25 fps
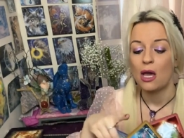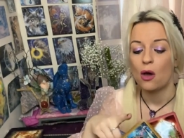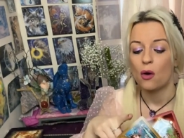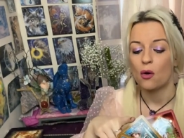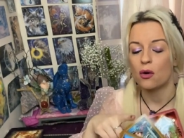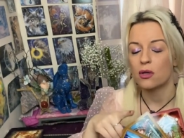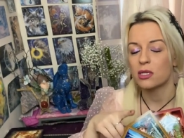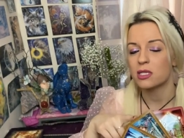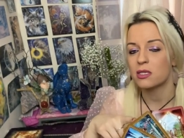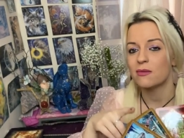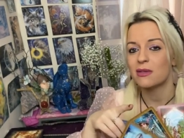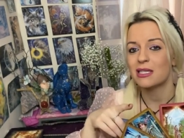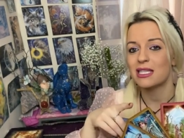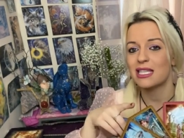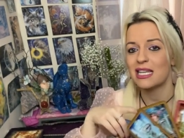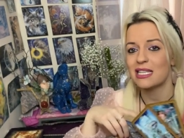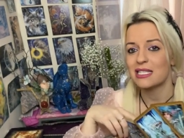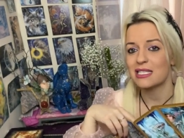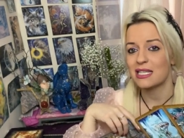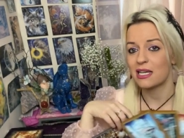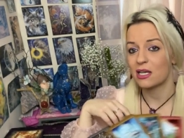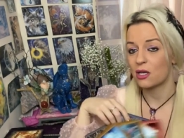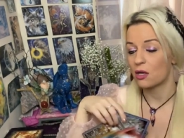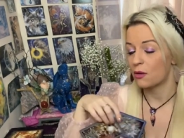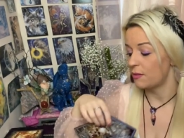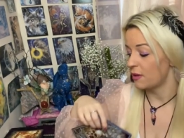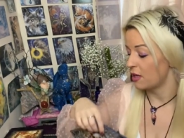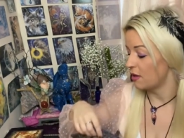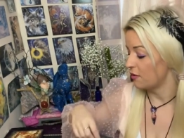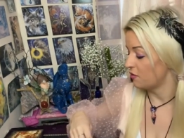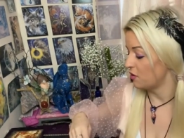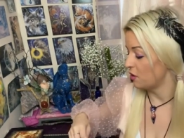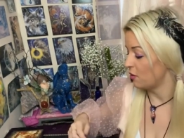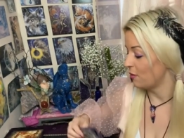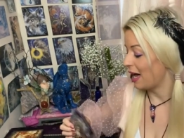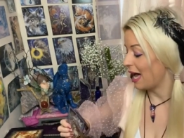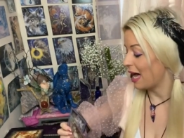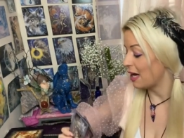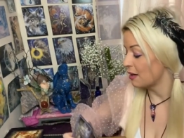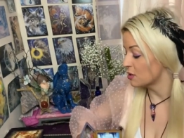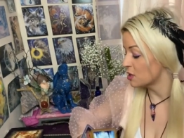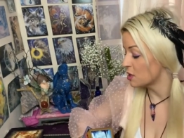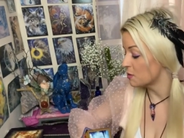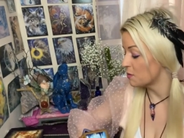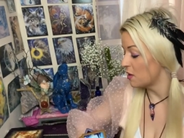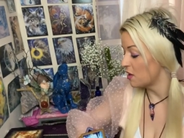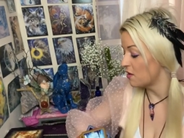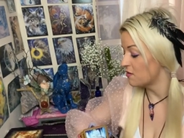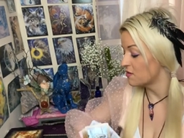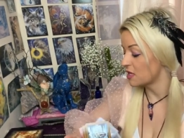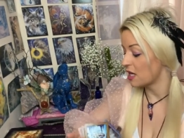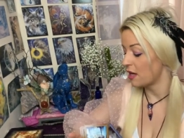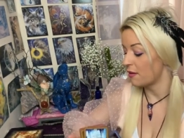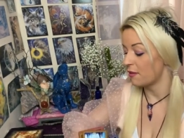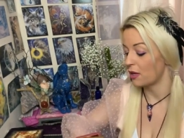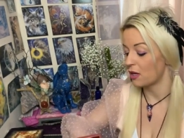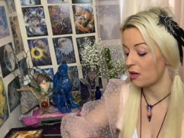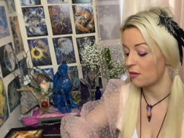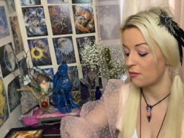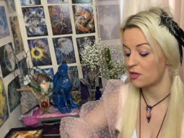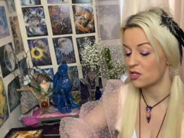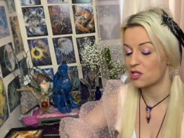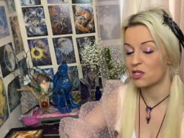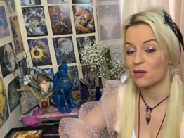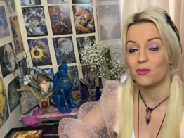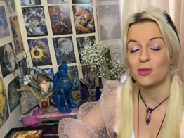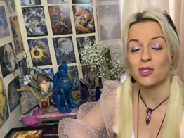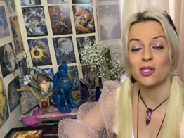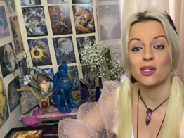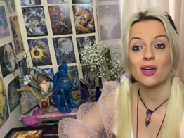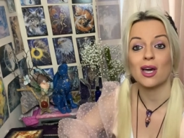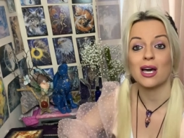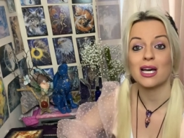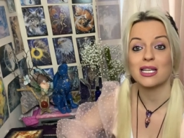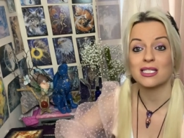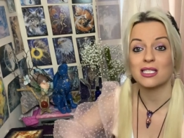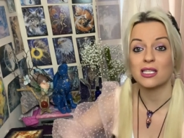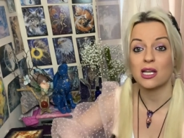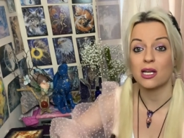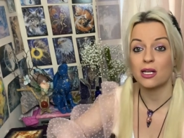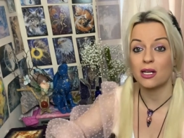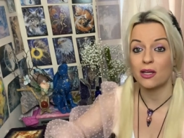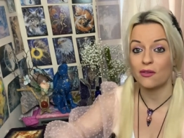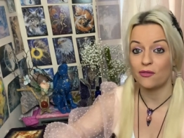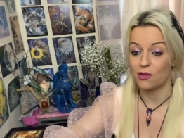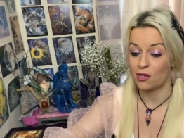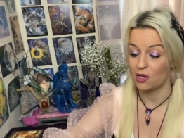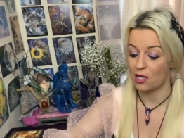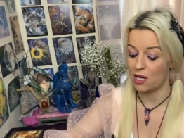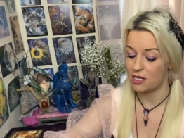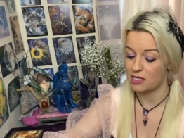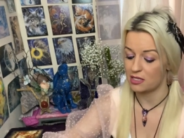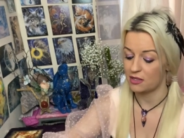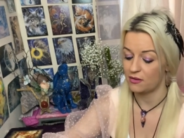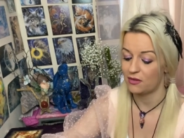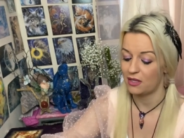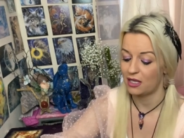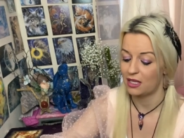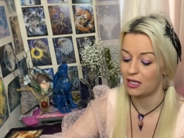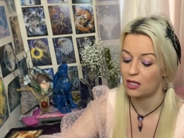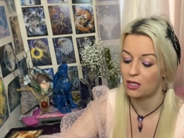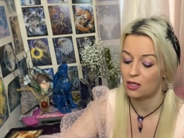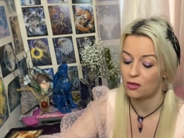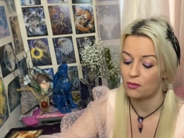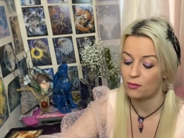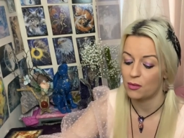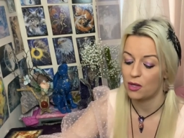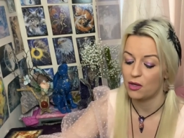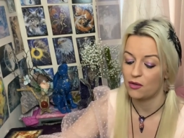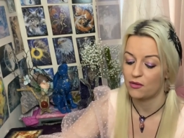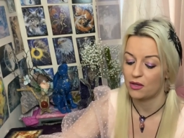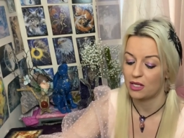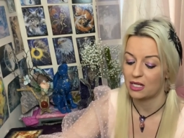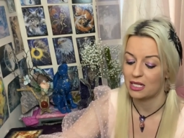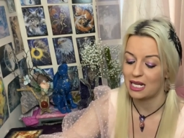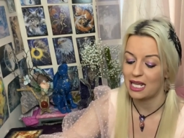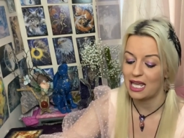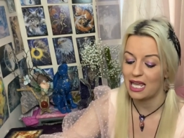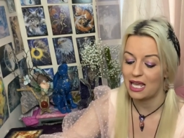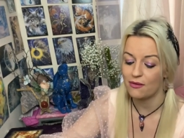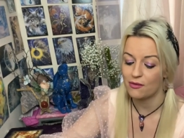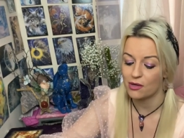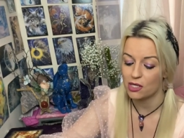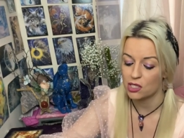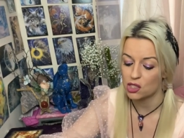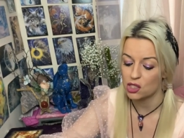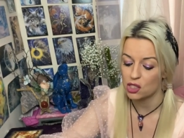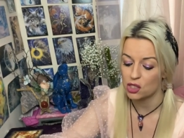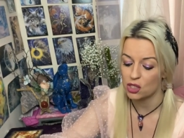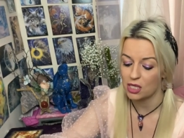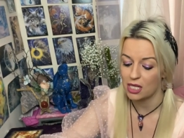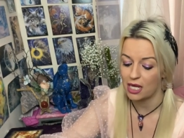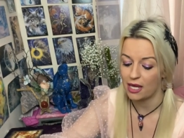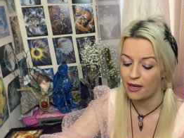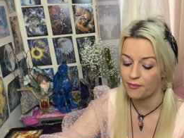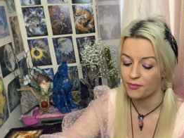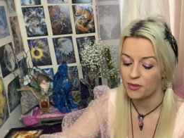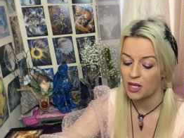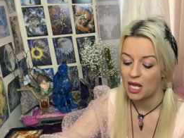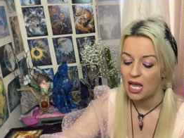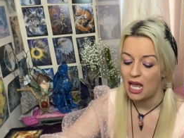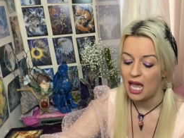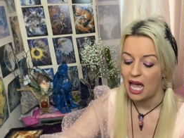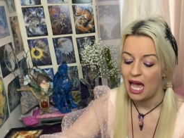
Also with this, there could be a few house moves going on with some of you guys. Don't know if you guys are thinking of moving nearer to them,